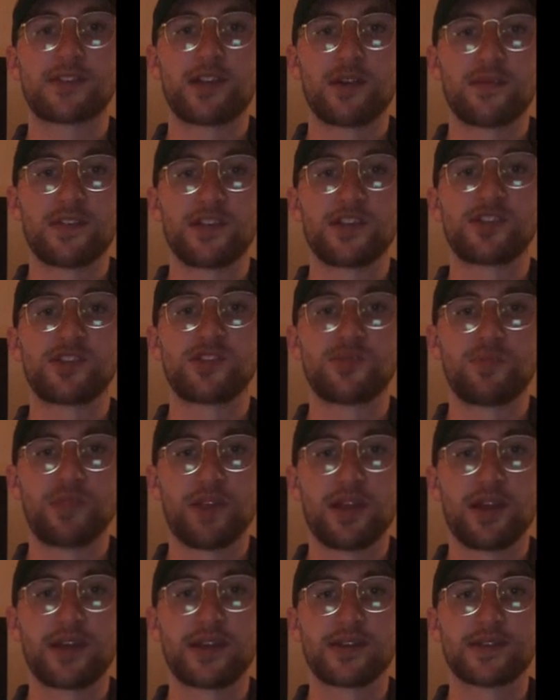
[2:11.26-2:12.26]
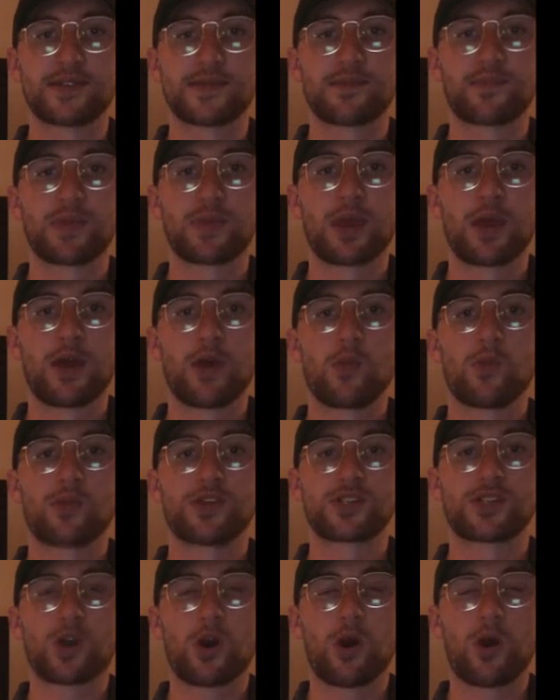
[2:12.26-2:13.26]
of these planes,
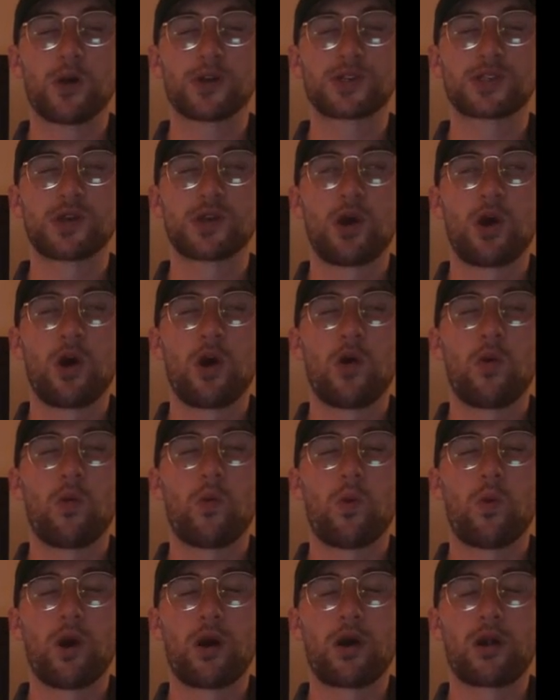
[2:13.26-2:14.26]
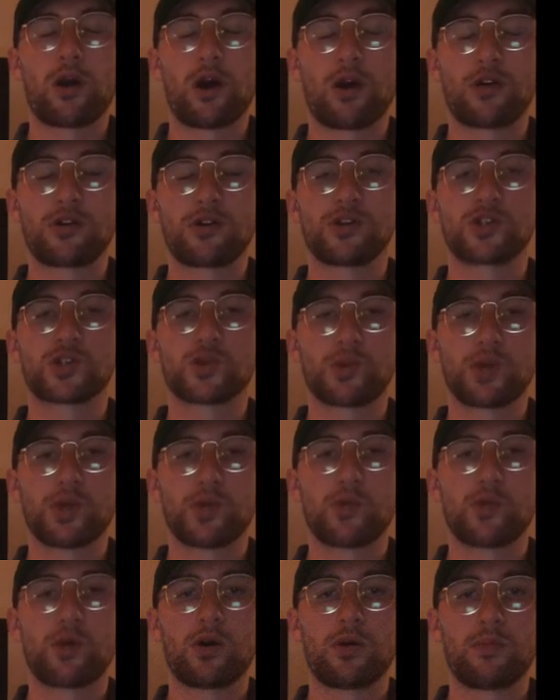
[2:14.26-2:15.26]
which cost
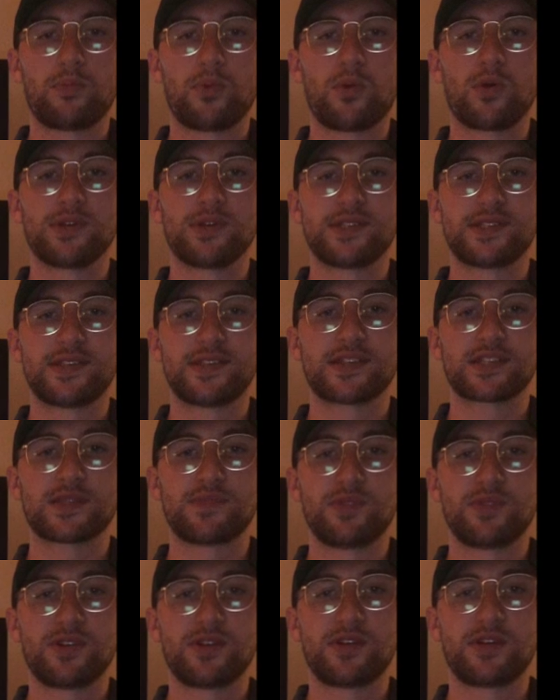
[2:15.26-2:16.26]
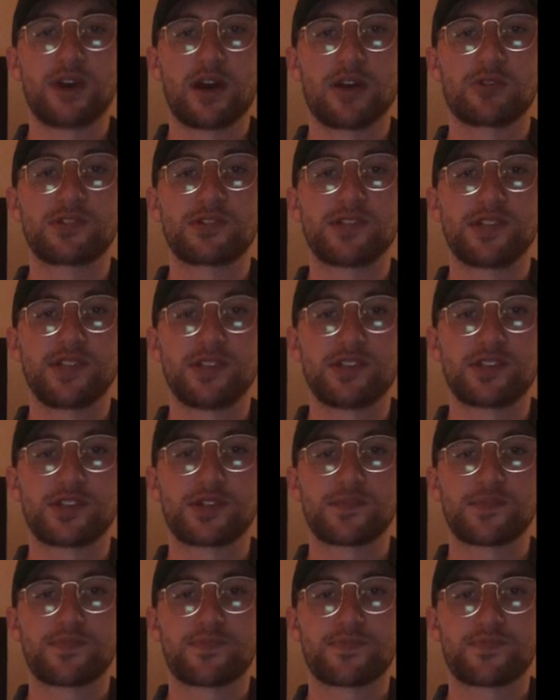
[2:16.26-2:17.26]
$121.6 million each.